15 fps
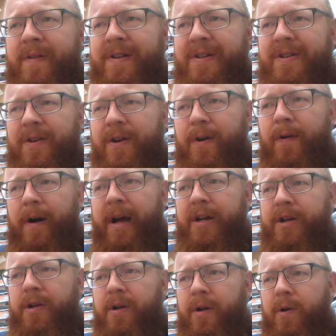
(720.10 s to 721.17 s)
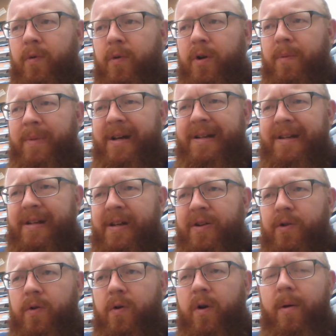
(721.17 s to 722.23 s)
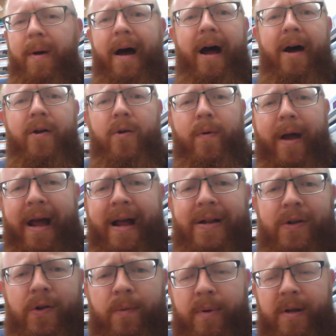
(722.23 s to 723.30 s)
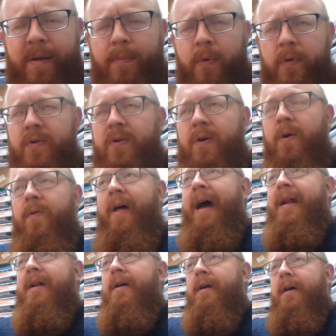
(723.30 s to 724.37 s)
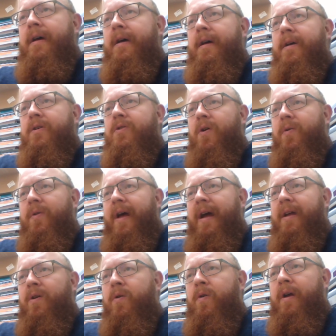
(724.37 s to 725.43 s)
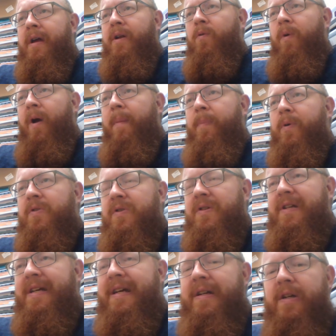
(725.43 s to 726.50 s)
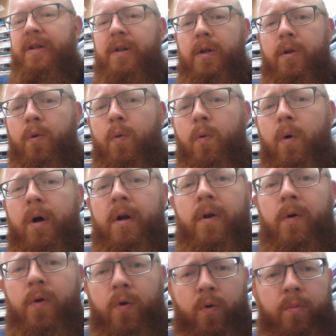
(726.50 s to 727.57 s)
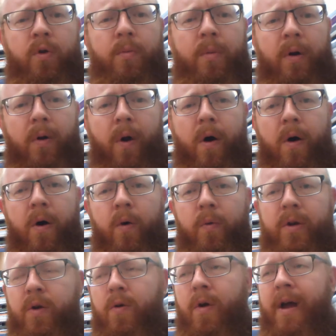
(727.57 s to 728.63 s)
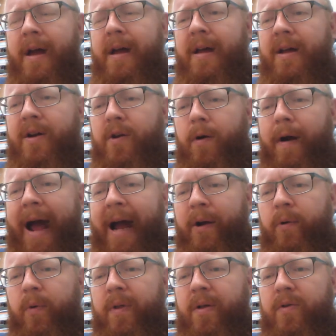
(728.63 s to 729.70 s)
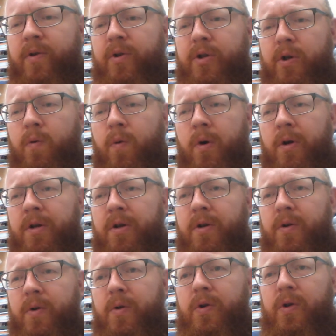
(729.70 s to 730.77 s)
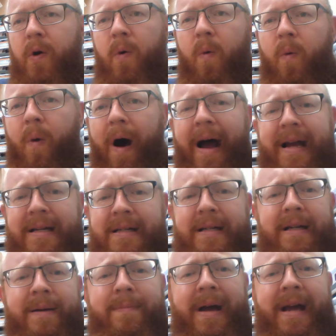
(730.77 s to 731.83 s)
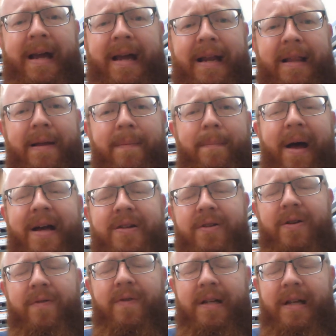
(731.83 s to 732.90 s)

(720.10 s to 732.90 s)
consideration. You want to be intentional about how you answer people so that you can represent the one to whom you belong. When you interact with others, you want to do so wisely, making the best of the